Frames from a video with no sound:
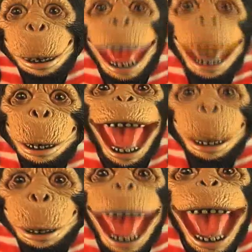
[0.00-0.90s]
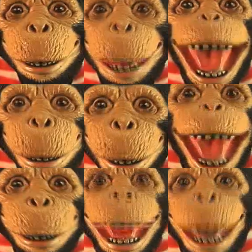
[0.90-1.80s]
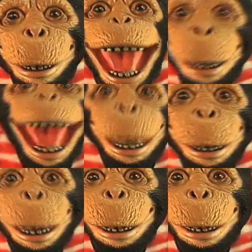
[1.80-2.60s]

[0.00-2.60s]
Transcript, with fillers: me start out by saying you're a total